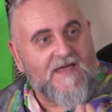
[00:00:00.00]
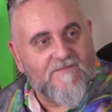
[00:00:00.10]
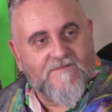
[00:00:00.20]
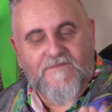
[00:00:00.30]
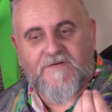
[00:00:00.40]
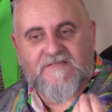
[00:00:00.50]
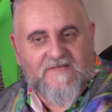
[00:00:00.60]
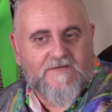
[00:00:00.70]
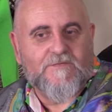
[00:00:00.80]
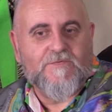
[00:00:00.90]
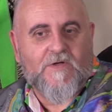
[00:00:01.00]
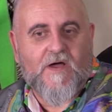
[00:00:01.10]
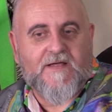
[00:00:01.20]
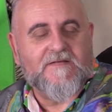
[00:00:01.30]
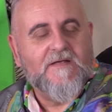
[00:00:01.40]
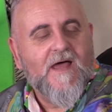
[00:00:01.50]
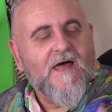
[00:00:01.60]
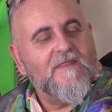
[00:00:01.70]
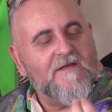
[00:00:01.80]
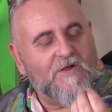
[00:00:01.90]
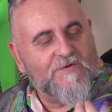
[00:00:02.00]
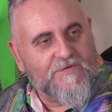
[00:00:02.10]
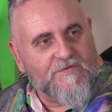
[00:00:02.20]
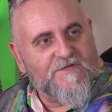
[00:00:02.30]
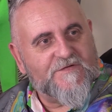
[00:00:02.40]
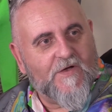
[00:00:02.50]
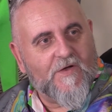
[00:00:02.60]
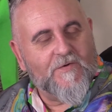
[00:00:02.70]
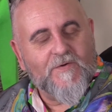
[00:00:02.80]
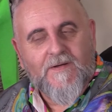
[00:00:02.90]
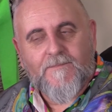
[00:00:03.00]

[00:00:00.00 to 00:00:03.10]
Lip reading: every single night that I do the show